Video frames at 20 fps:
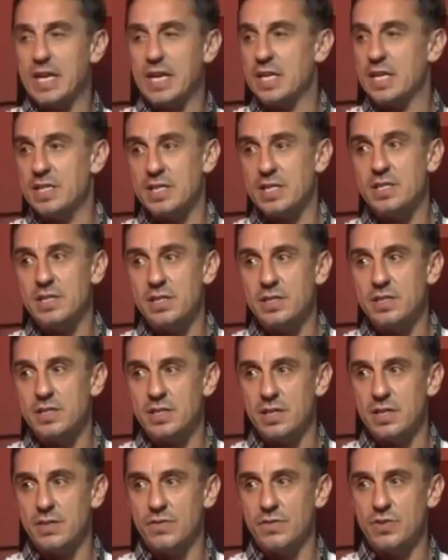the
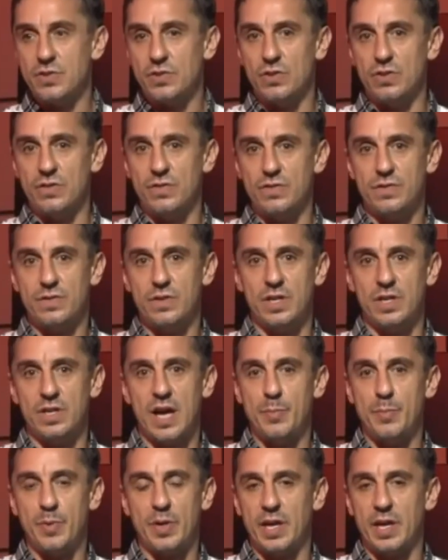inconsistency of the sort of
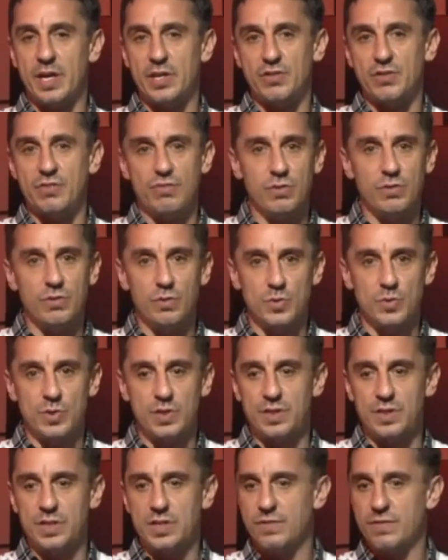application of rules
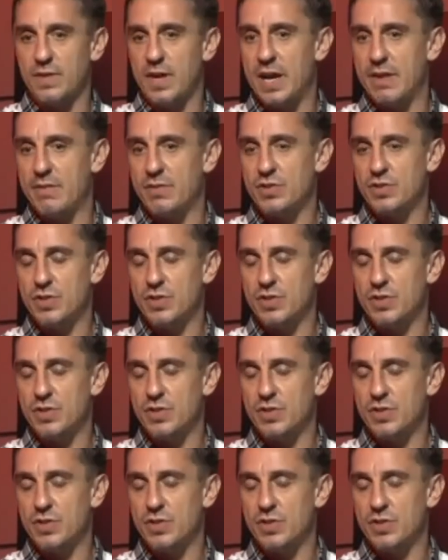within this virus.